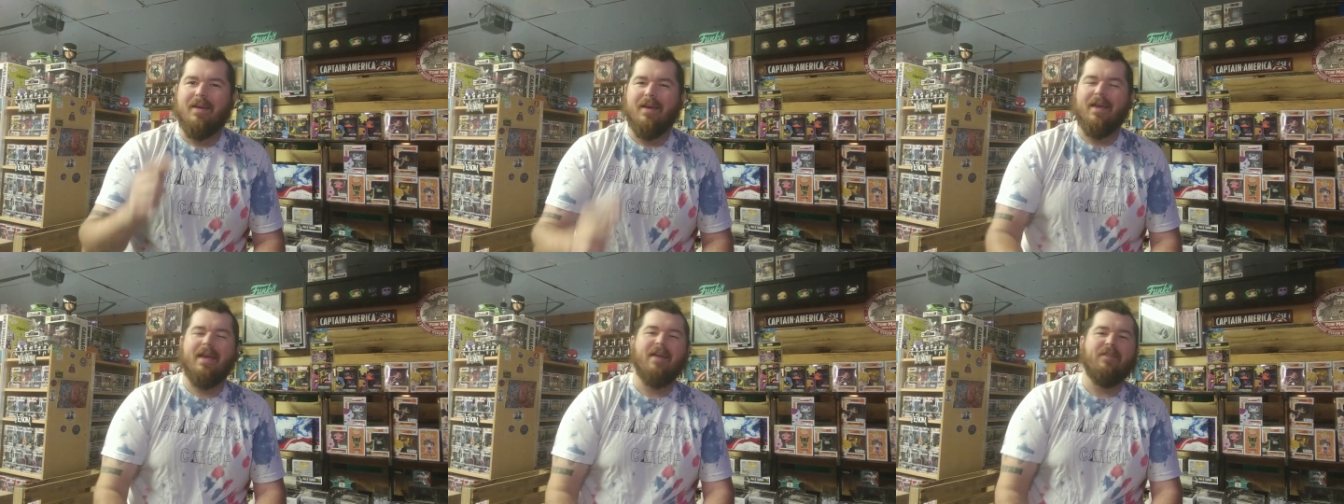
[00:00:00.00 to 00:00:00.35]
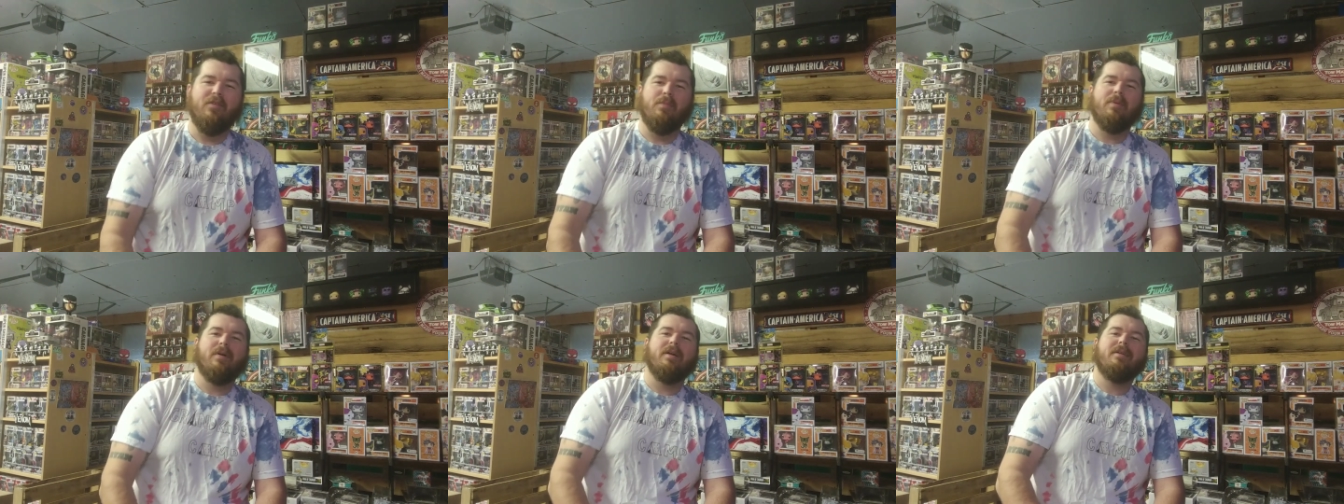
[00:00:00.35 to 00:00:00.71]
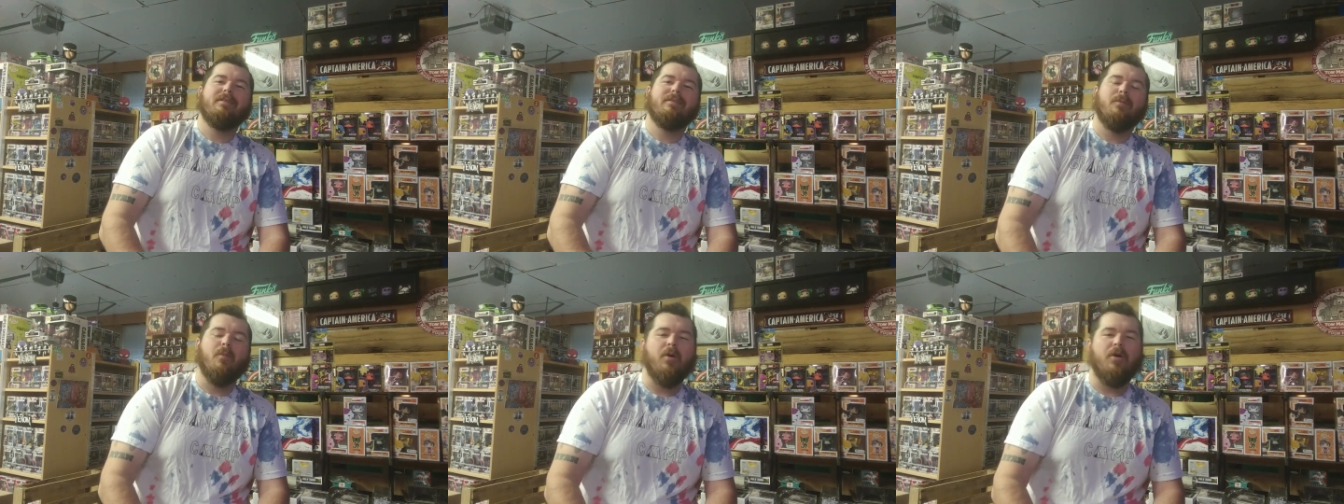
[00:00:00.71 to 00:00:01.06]
Hey,
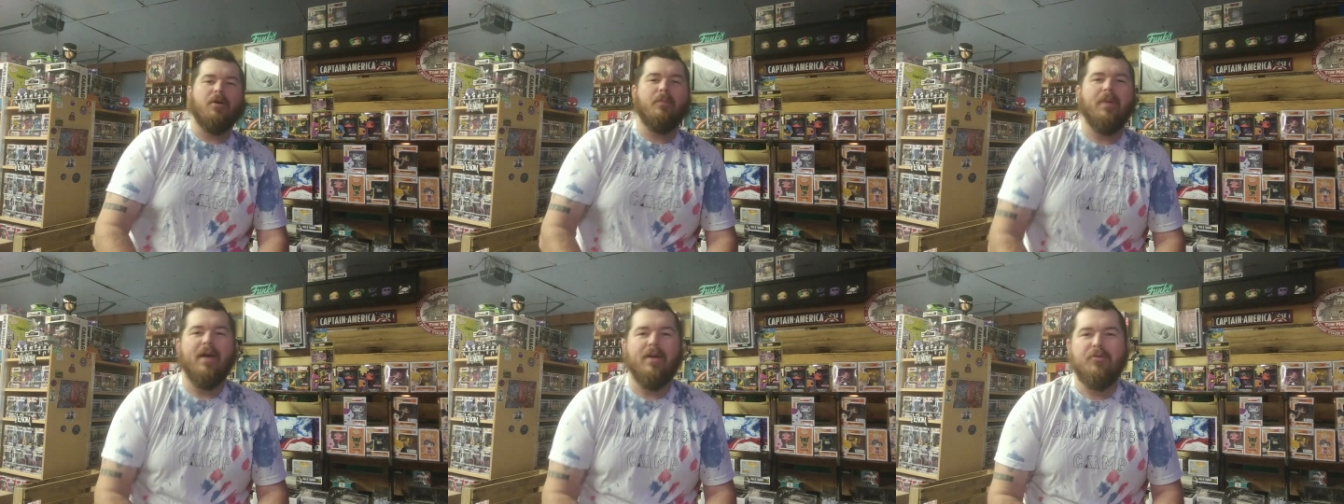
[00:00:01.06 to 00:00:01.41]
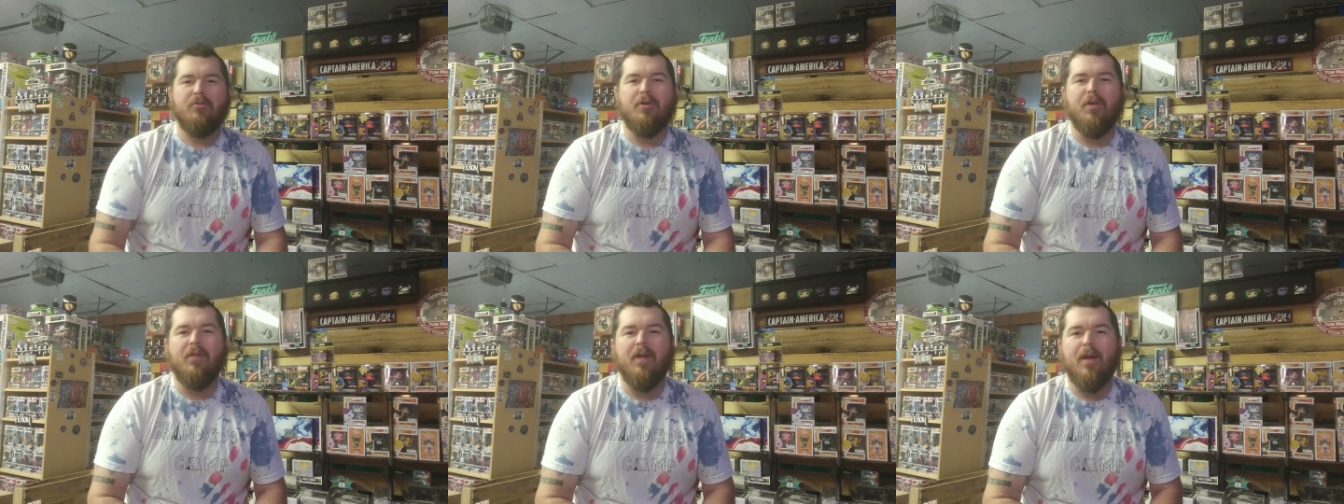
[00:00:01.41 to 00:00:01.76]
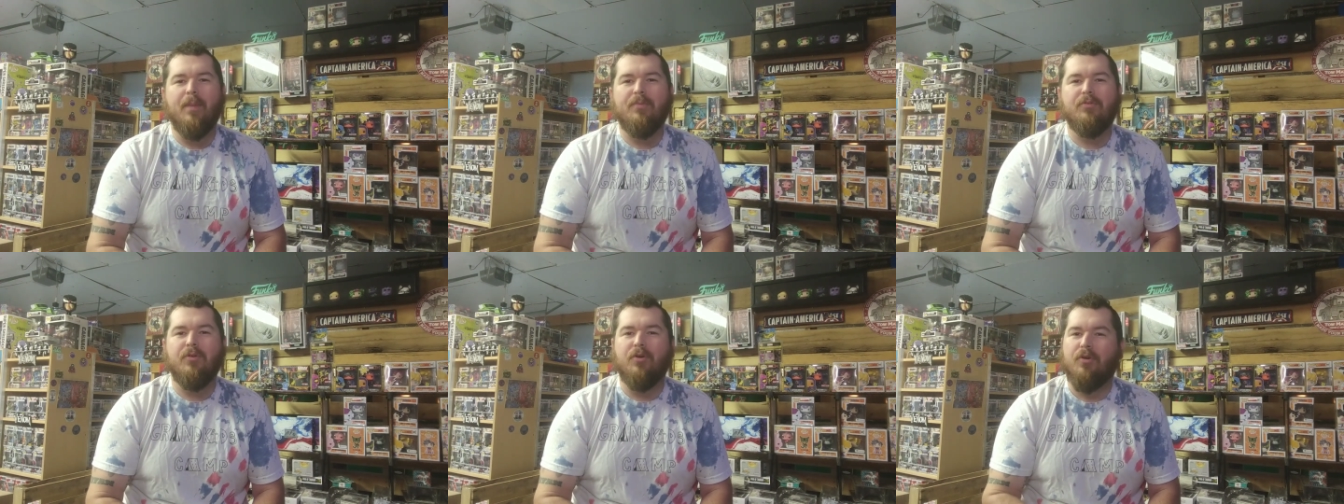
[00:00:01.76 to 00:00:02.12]
everybody. Welcome back to another
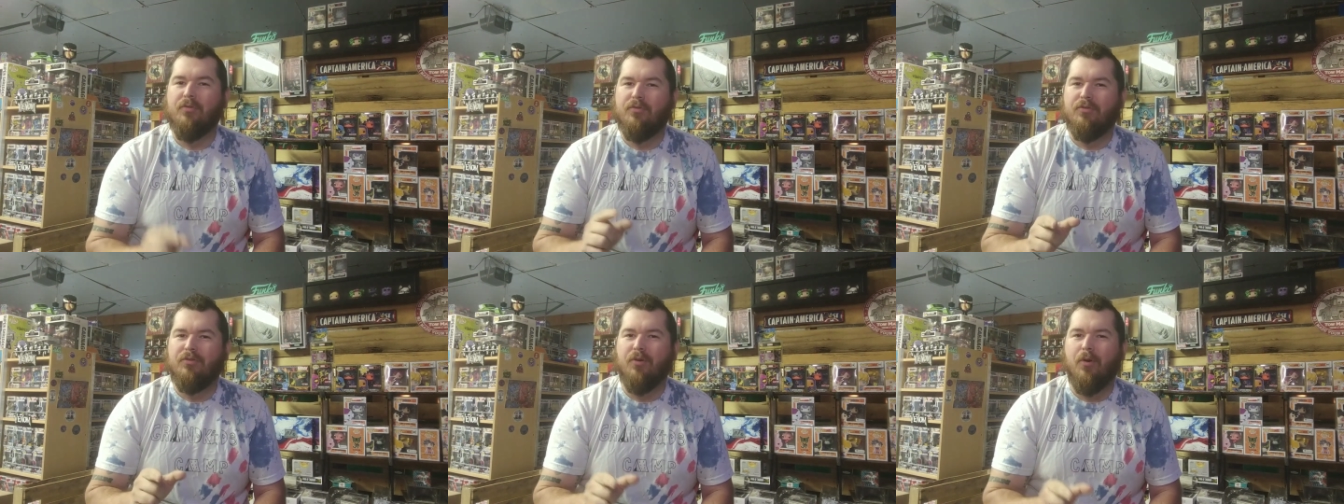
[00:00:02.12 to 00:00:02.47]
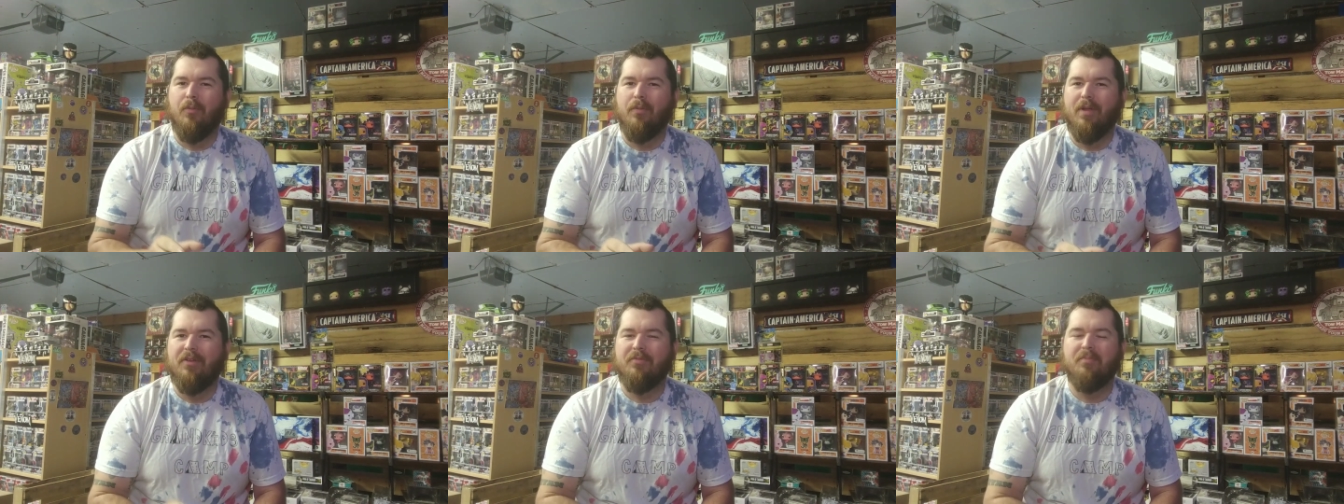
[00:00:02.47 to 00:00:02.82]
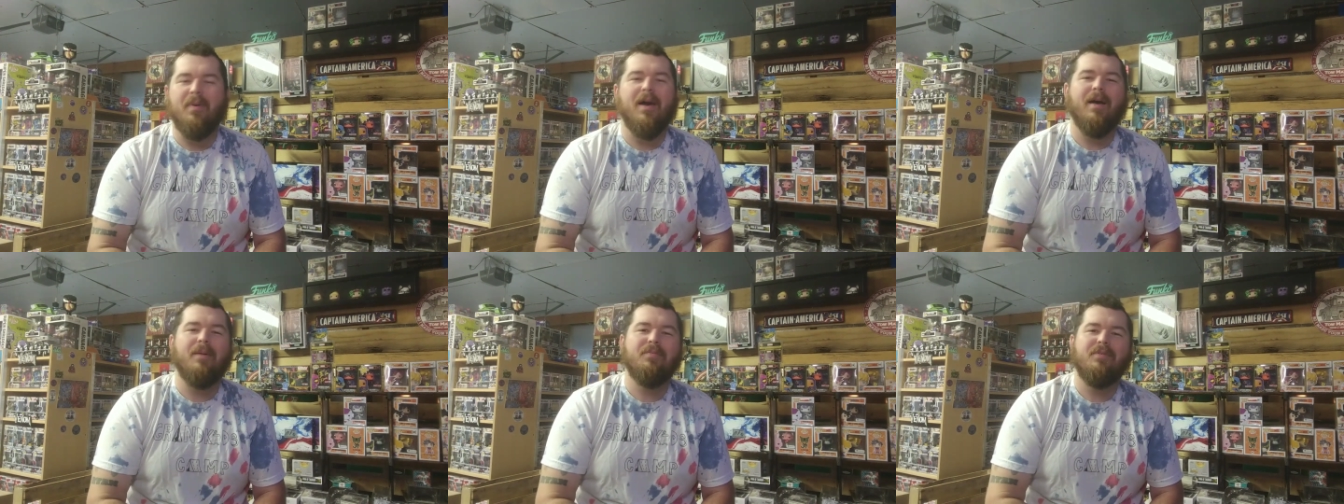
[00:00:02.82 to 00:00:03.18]
episode of So Bless
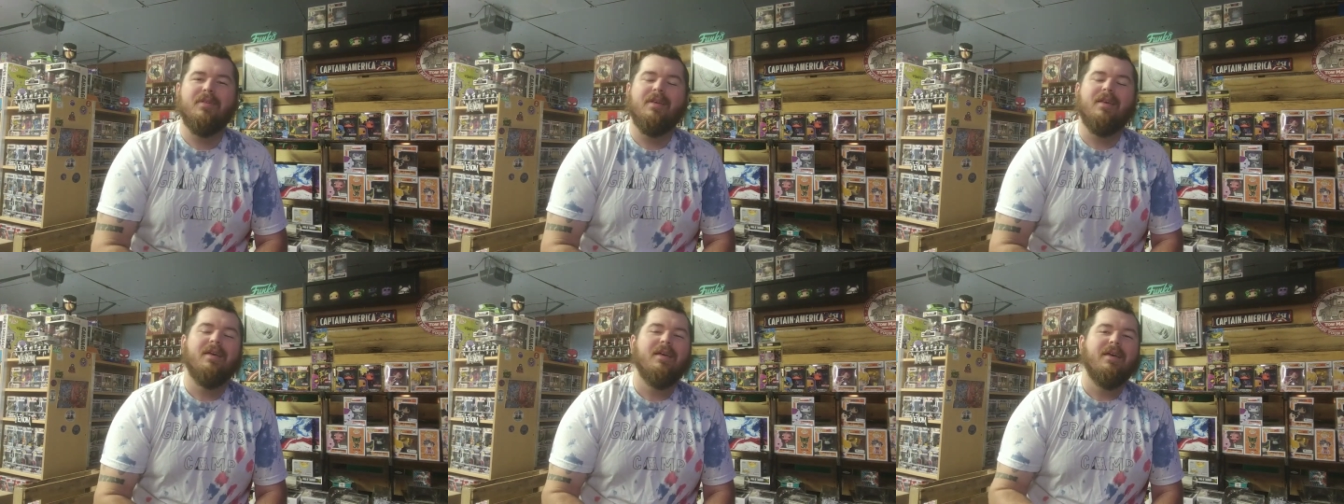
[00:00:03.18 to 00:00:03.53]
Pops.